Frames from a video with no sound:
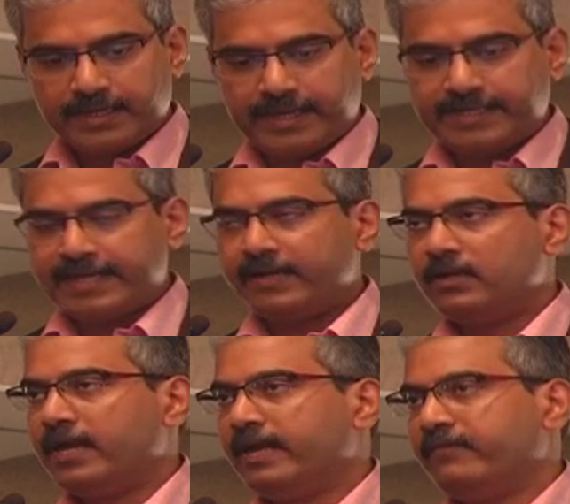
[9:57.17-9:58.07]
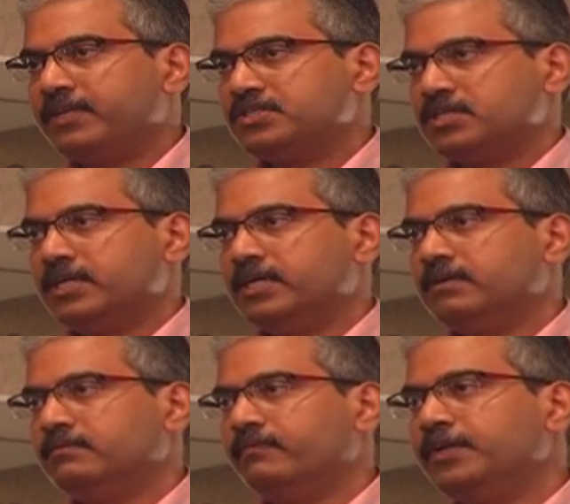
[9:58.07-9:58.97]
It can affect,
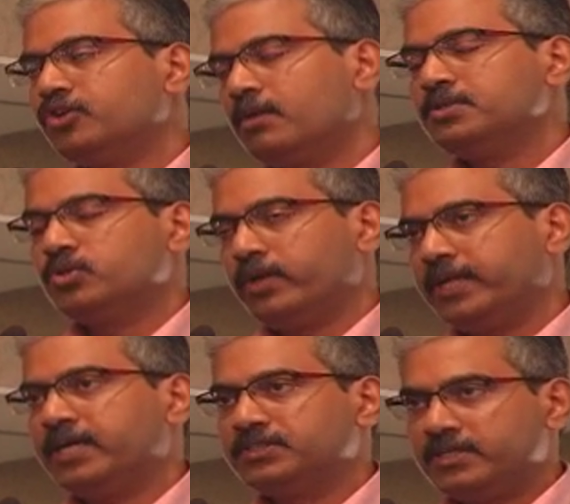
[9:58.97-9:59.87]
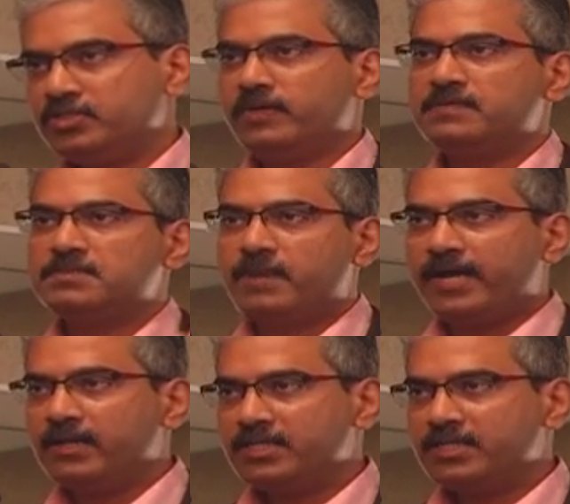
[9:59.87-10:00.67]
when you talk about psoriatic arthritis, you have the spinal